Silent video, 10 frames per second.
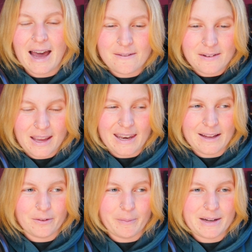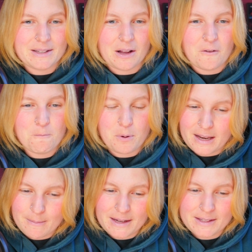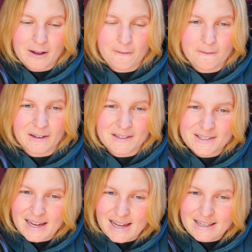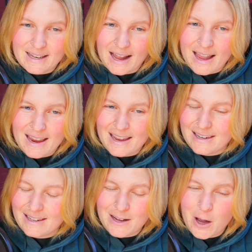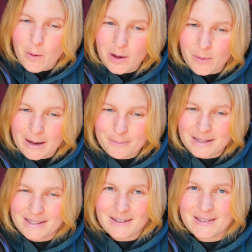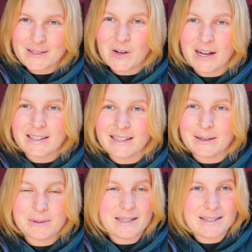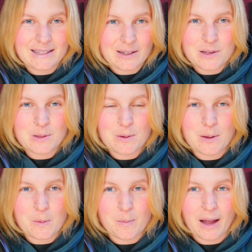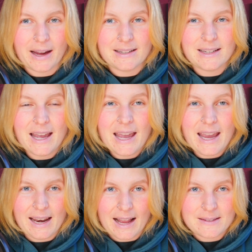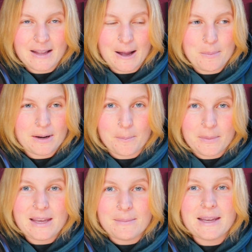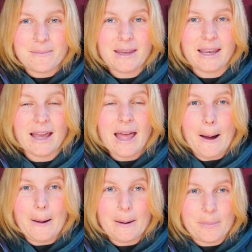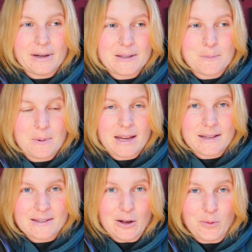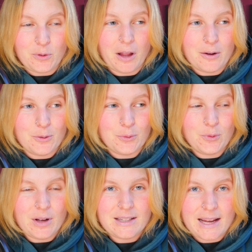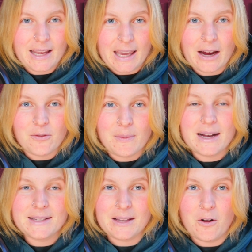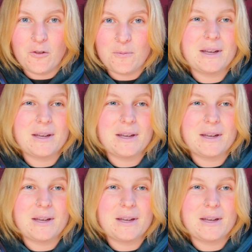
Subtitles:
Advocating for myself, putting myself first, not in an egoic way. Please hear this correctly. Please hear this with an open mind. It has not been a me, but it's been a self-love, taking care of myself.